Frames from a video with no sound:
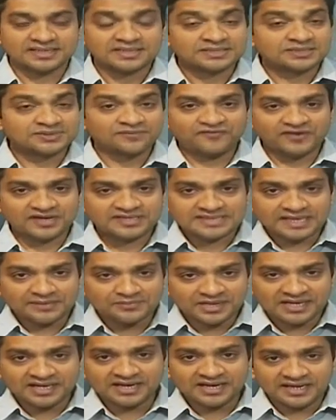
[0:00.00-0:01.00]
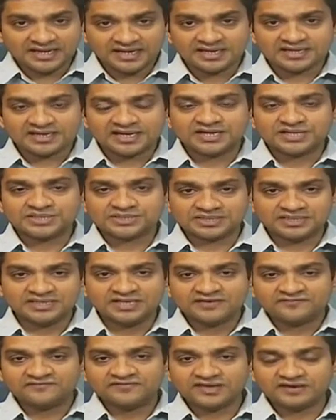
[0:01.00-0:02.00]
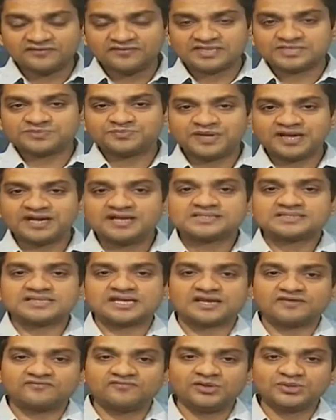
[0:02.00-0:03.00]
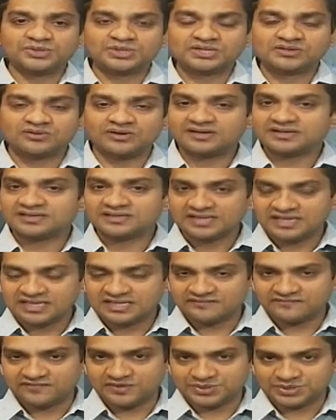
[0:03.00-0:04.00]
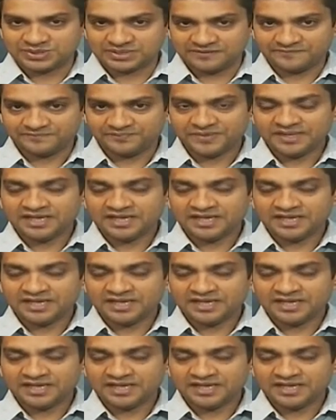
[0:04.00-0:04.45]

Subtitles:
So for example, in Indian condition we have experienced a revolution called the green revolution.